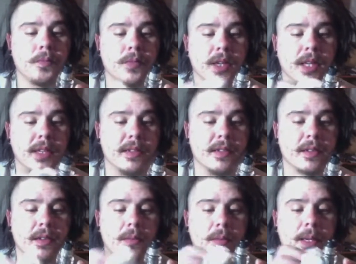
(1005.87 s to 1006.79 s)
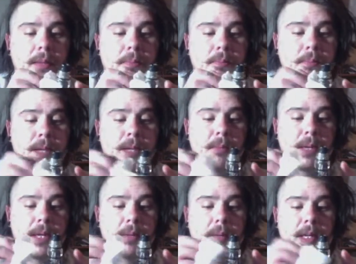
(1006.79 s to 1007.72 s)
yeah, this is a little bit about
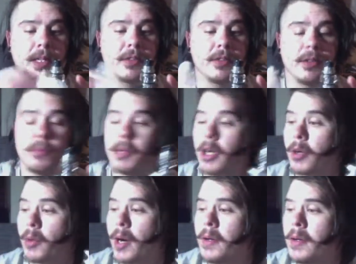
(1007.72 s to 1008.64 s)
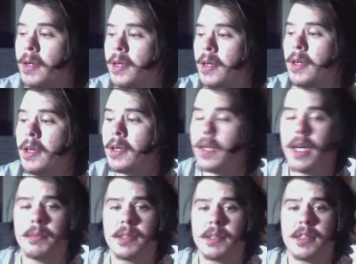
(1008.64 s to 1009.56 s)
me and my history, but oh well.
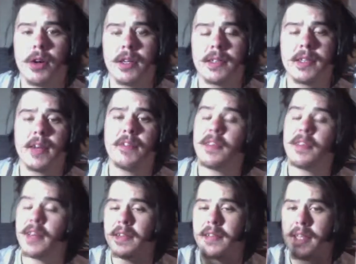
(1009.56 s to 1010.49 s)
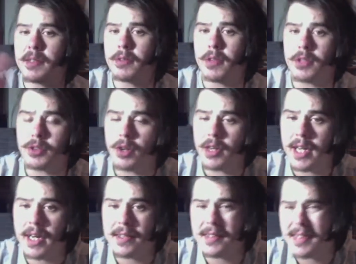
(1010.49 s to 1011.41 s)
Yeah, I'm trying to stay off ciggies. That's what I was trying to
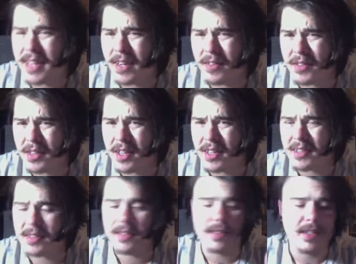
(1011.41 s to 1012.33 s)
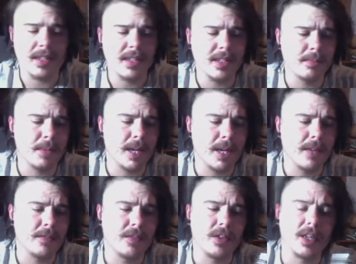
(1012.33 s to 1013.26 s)
get. Stay off the dozers. They're just bad
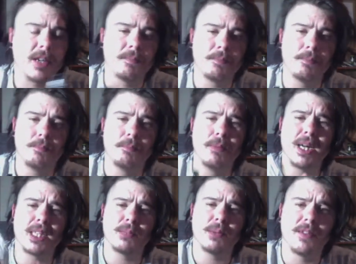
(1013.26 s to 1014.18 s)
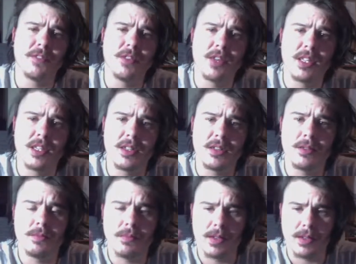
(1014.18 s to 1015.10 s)
for you. Much better for you to
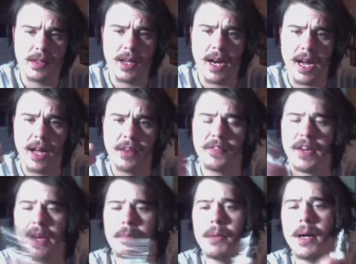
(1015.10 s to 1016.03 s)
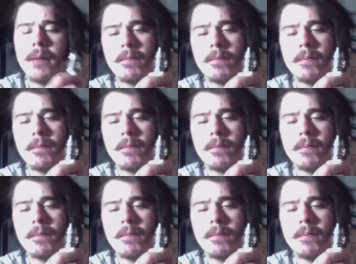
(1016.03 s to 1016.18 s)
inhale the vapor.